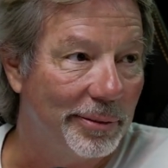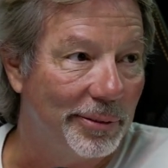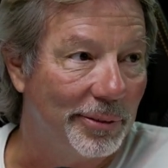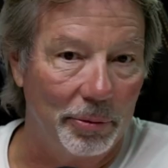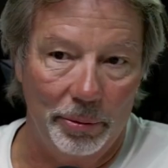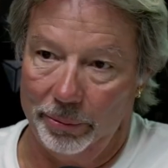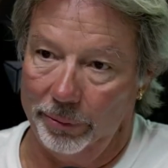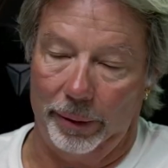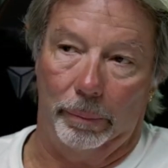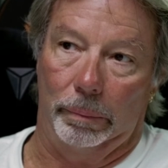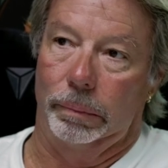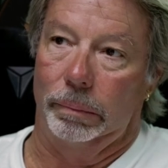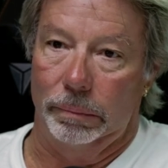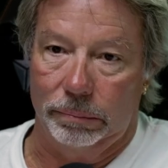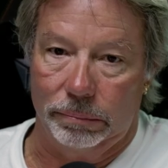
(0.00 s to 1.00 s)
So it was like
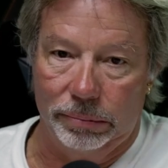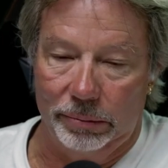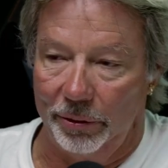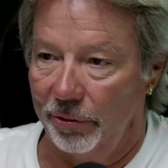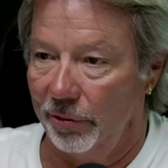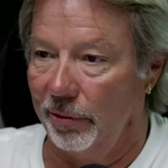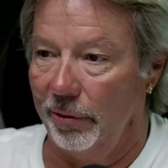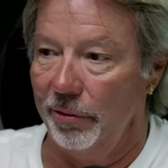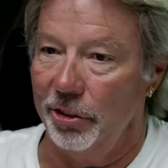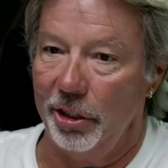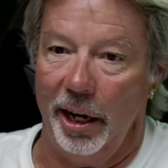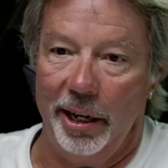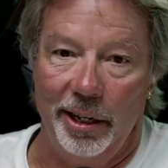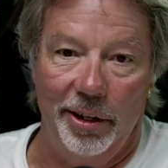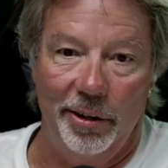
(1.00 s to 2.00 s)
it's
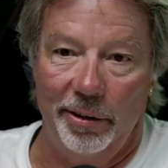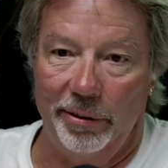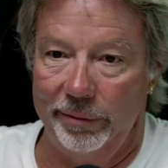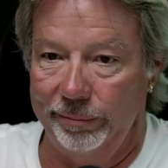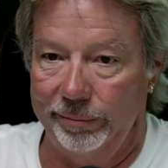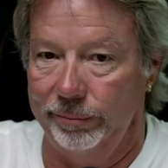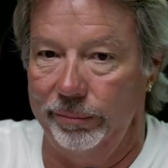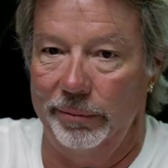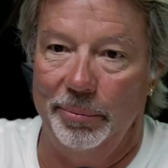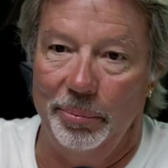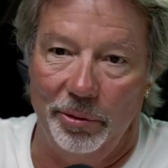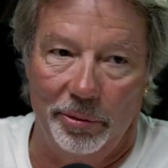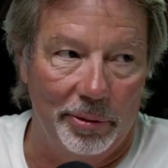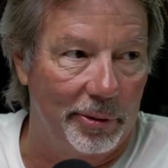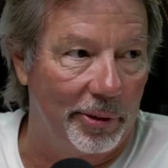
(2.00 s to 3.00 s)
shiny here and it
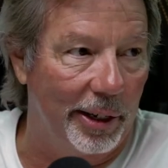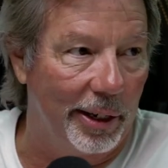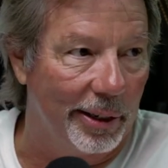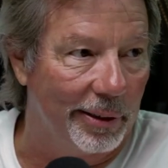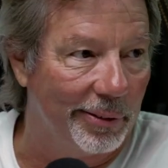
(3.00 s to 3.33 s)
was tinted.